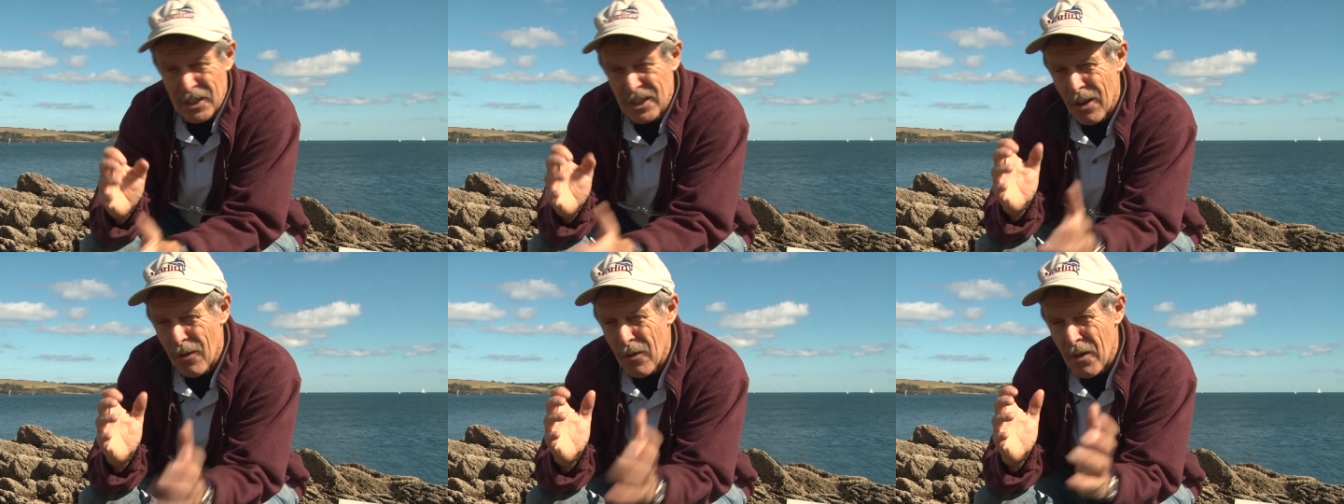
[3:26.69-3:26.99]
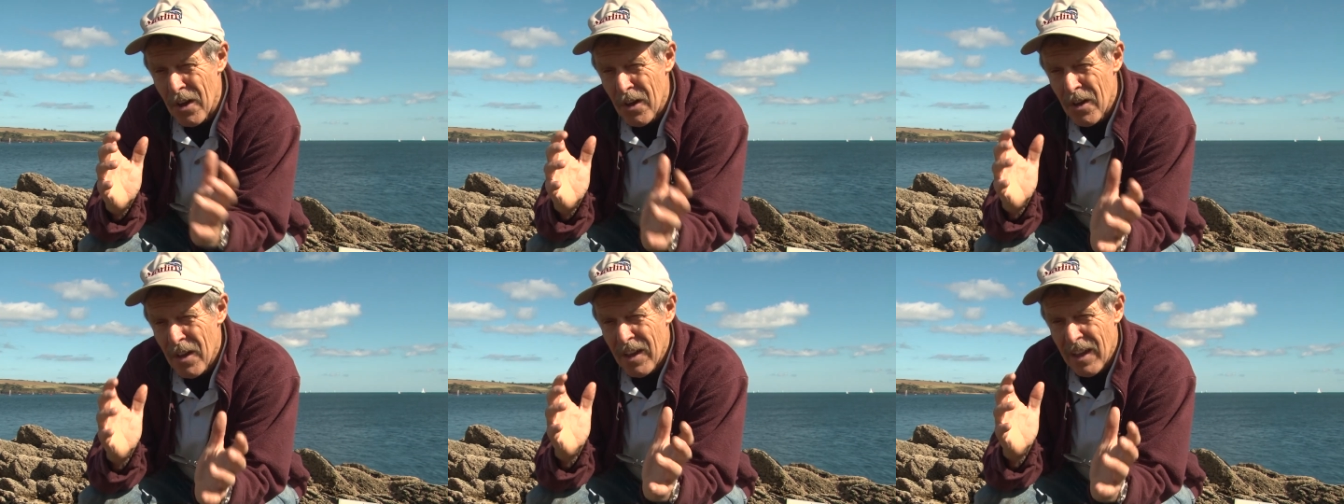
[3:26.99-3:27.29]
So
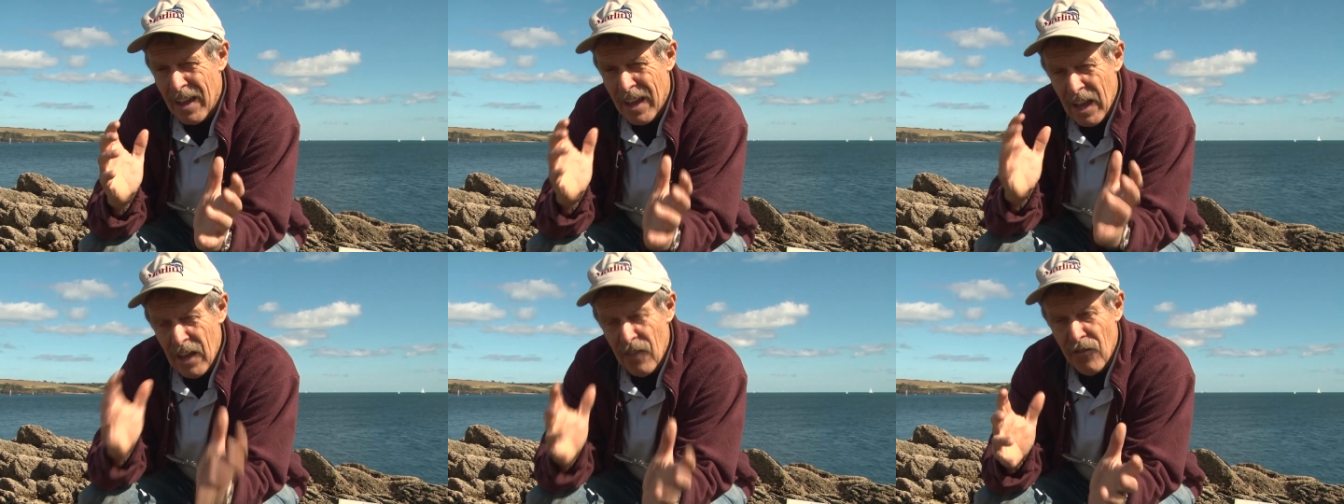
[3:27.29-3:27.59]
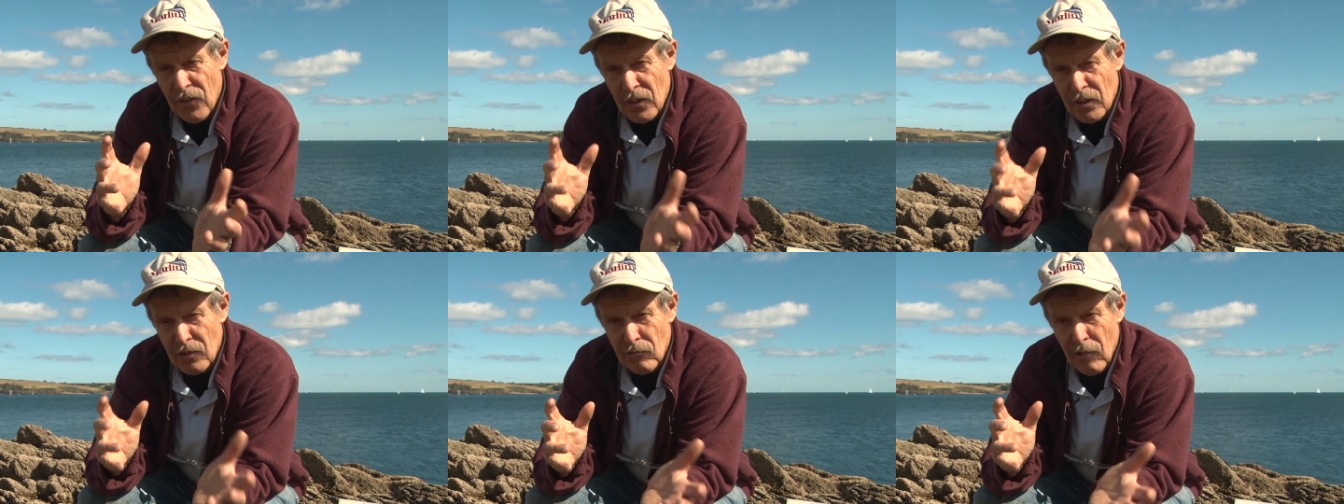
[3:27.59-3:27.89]

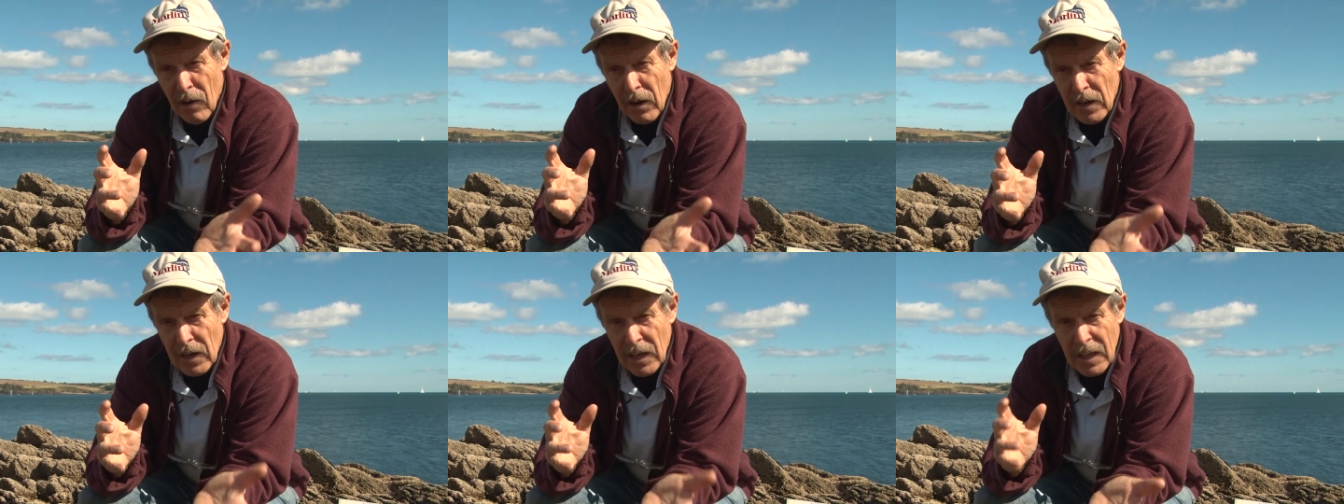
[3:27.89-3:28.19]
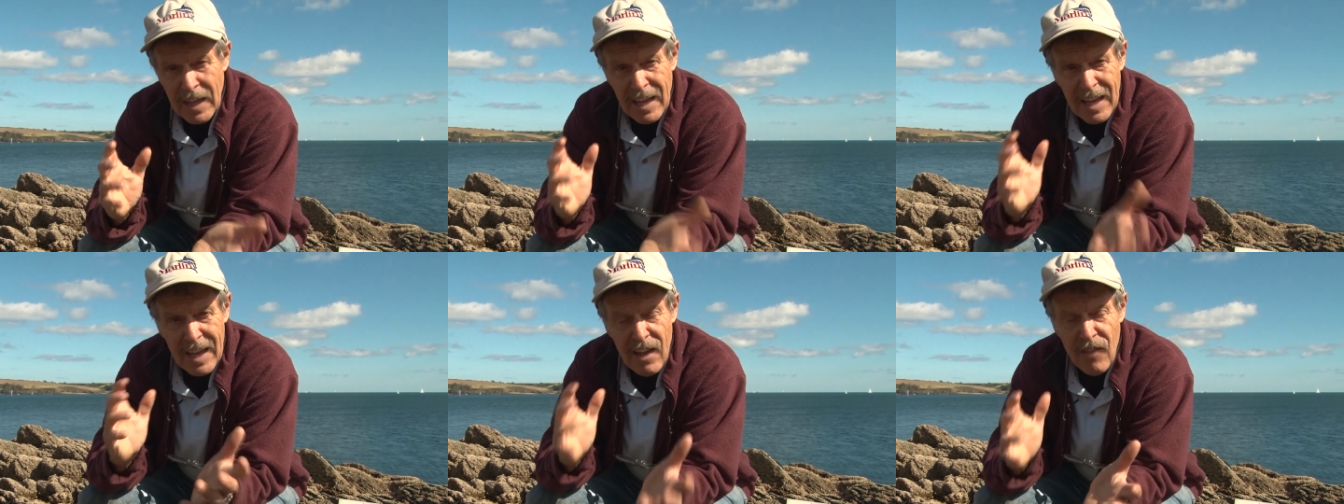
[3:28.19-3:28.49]
if you're
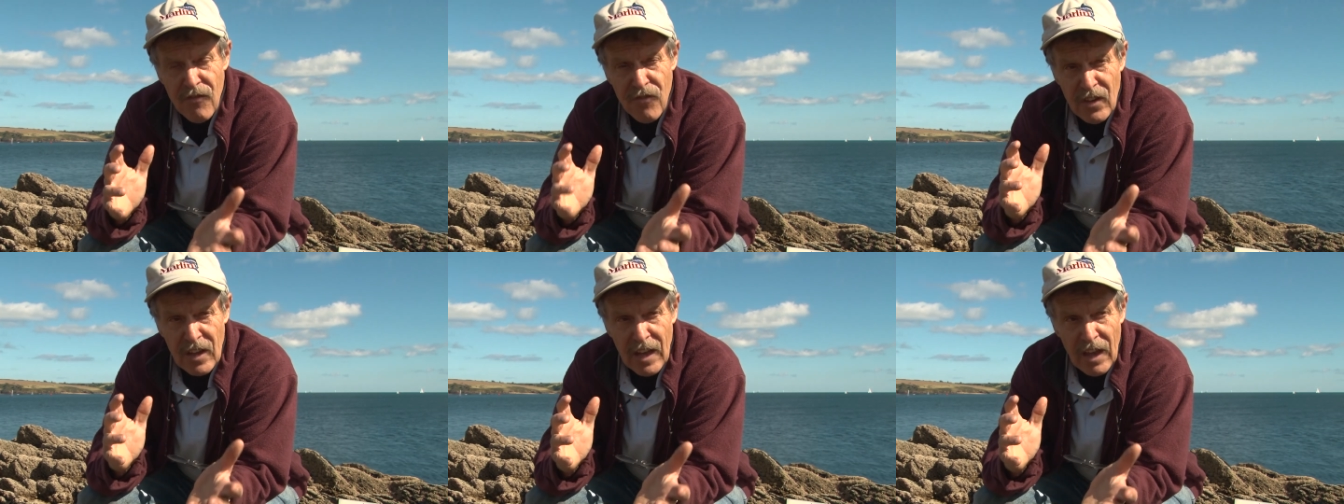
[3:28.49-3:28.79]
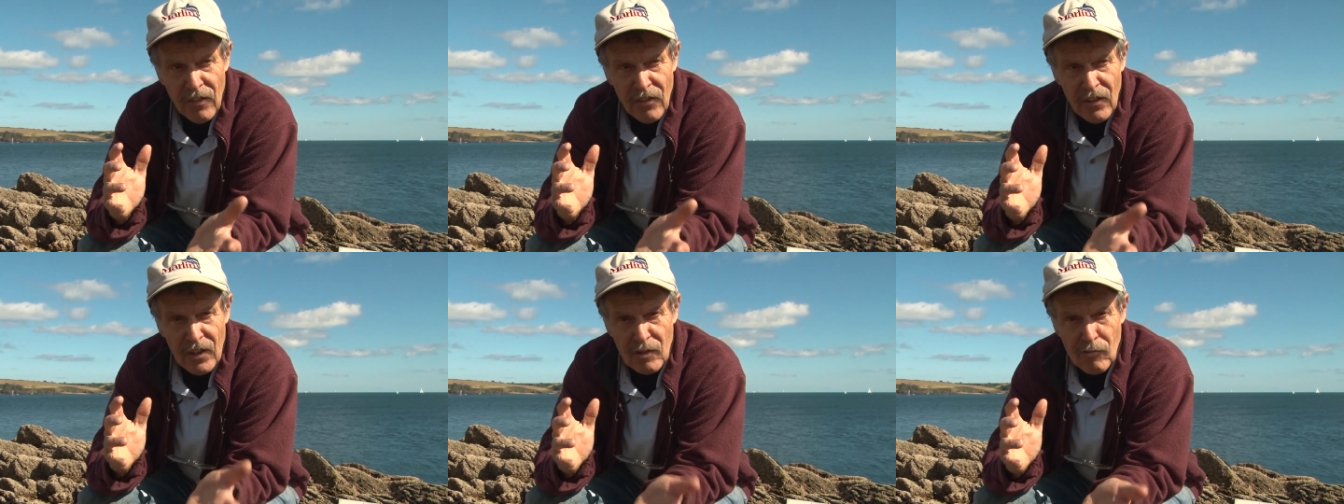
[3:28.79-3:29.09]
struggling, if you
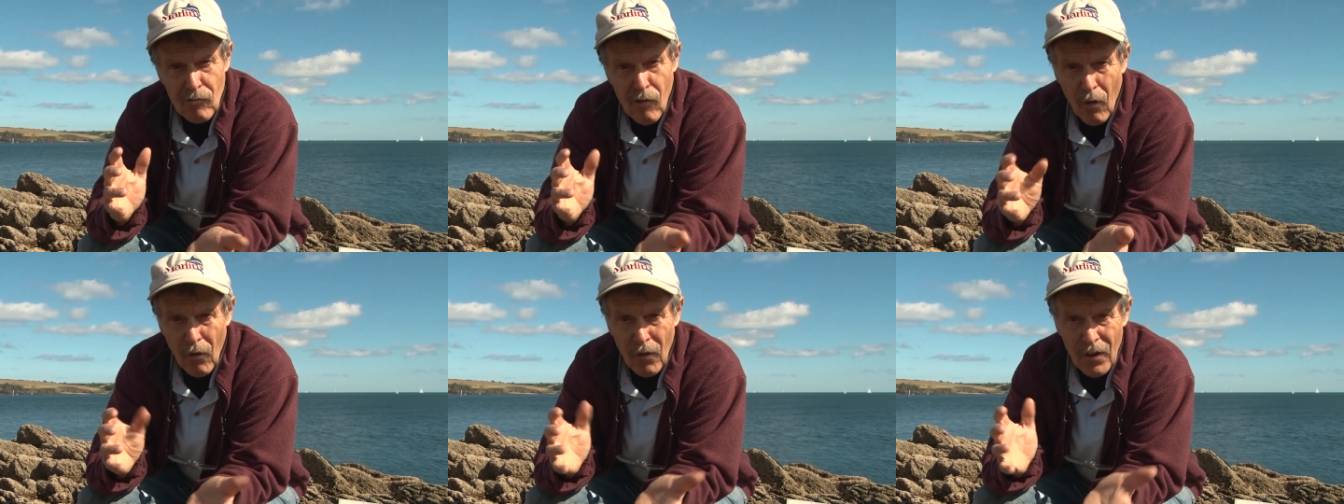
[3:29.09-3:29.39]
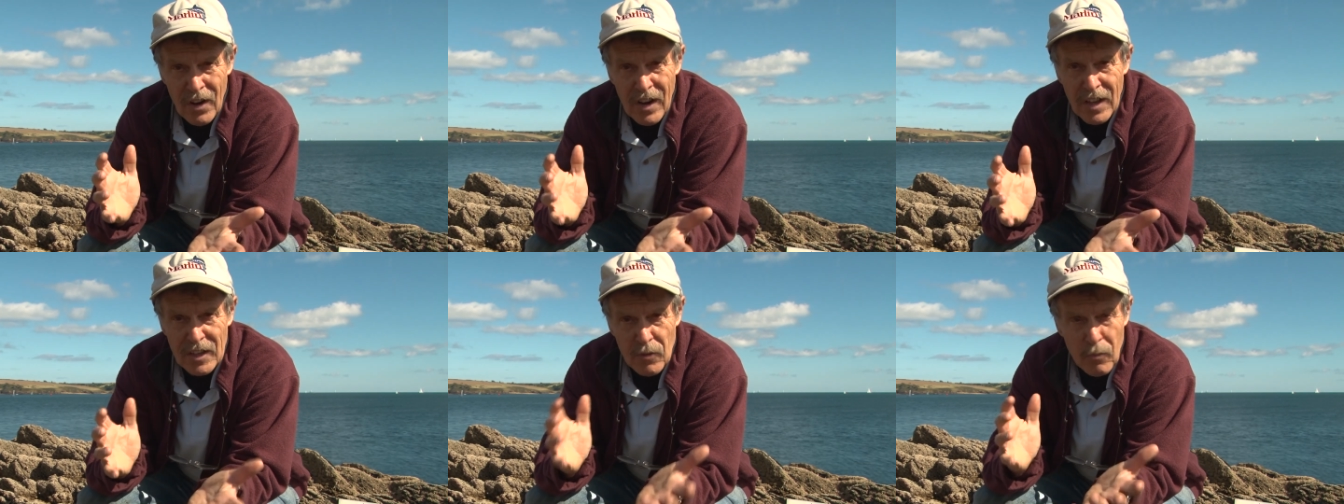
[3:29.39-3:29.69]
get things wrong,
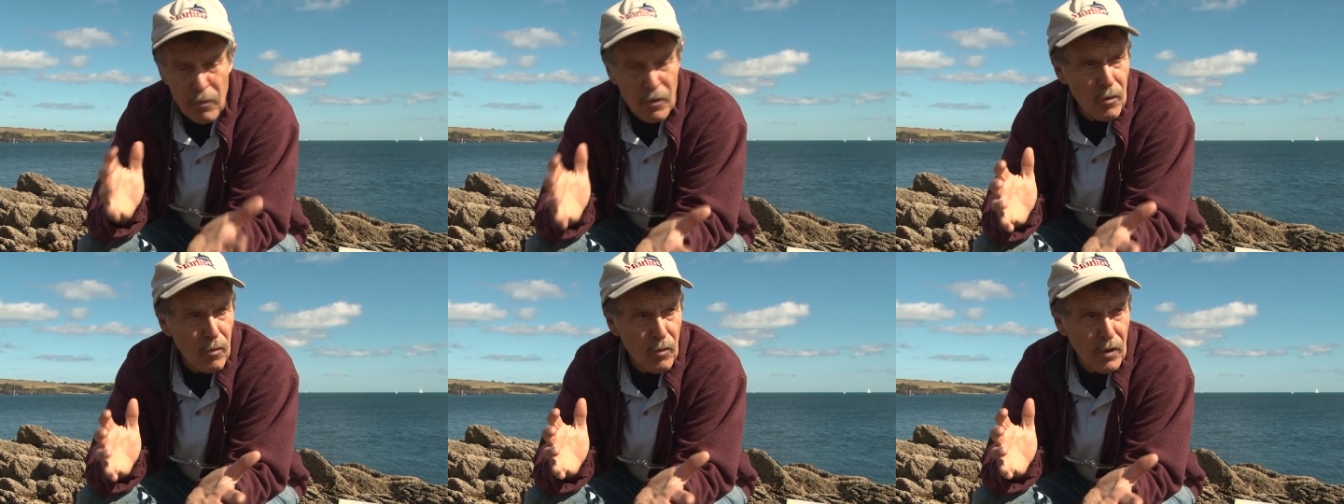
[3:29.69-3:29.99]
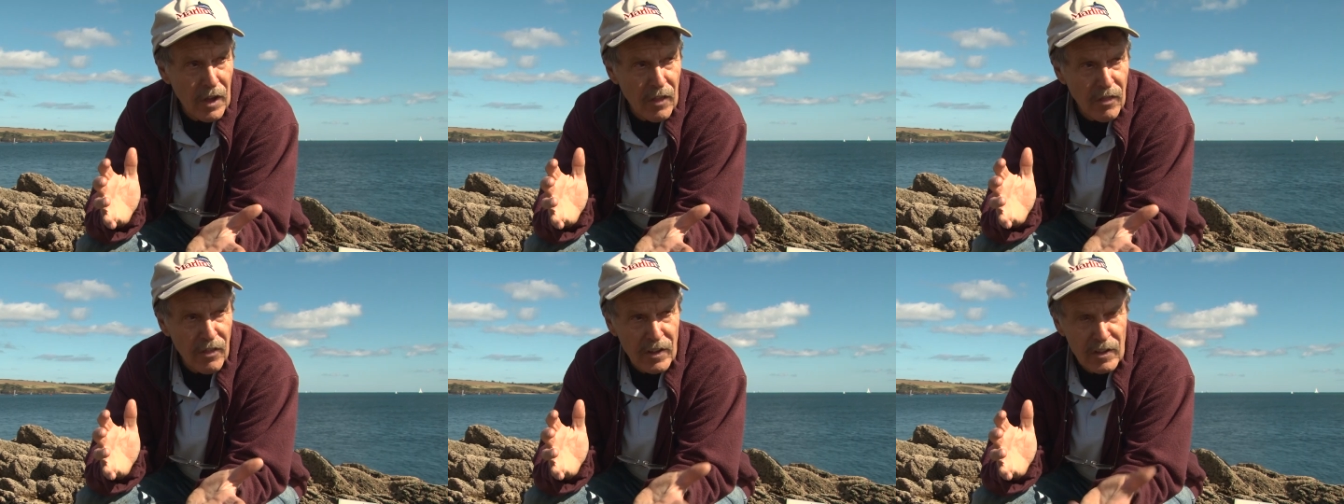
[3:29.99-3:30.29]
listen, we all
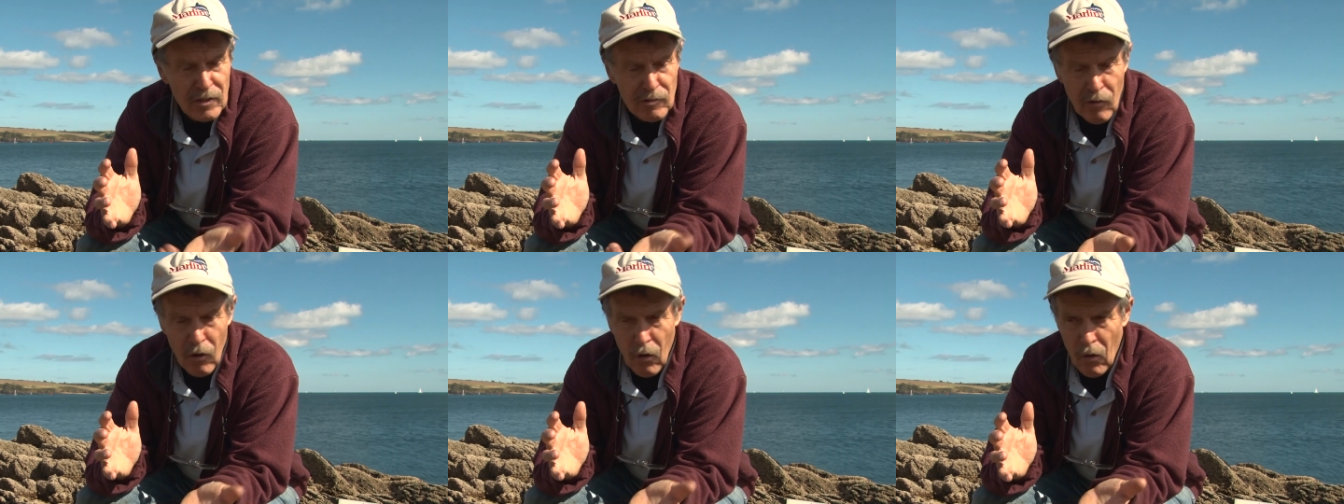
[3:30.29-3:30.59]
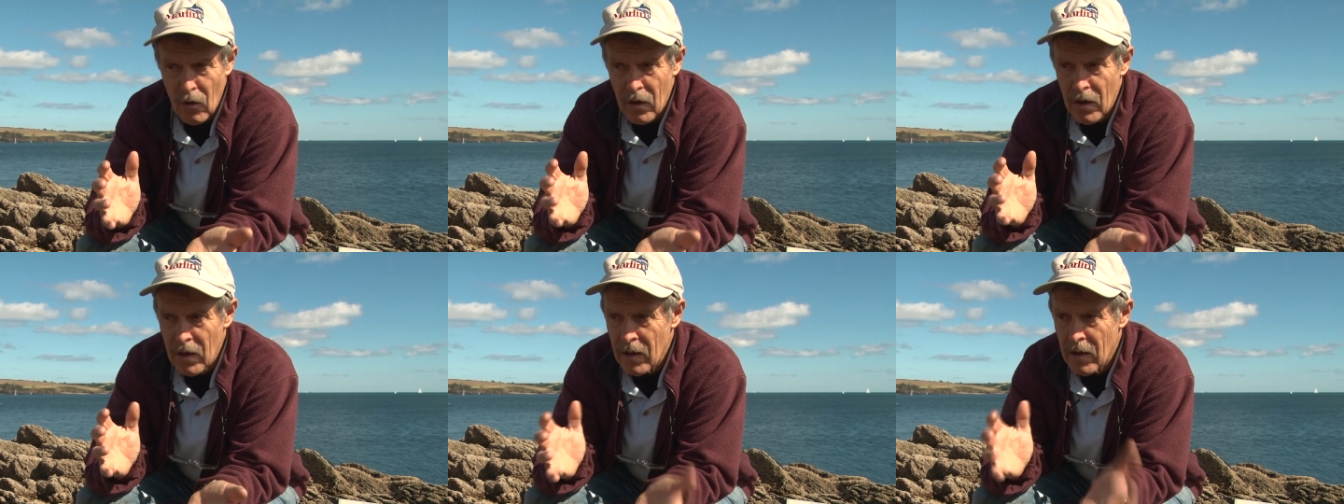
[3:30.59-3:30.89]
get things wrong.